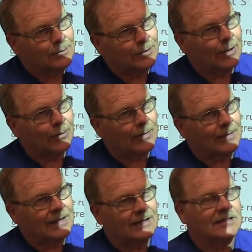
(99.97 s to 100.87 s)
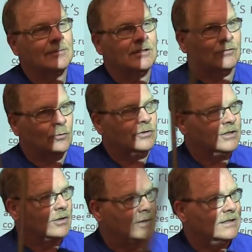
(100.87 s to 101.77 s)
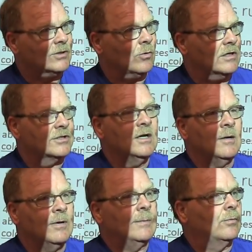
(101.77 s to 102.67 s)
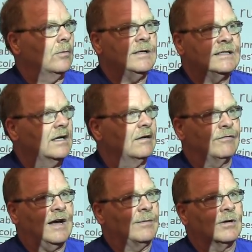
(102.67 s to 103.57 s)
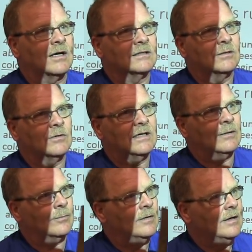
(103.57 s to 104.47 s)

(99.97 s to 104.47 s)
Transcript: You know what I mean? And some of these little four-cylinder Escorts, people will be terrified because it would get,